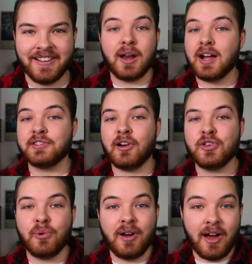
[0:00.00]
But odds are
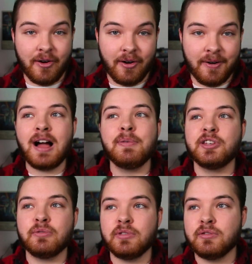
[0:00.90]
you are not her. I've been
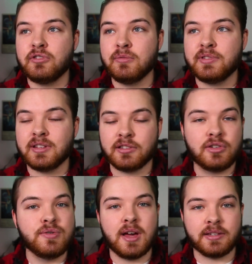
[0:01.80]
doing YouTube since
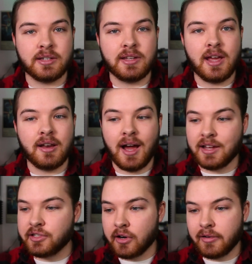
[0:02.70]
2010. I
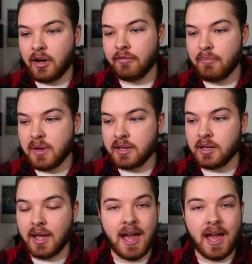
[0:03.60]
started off making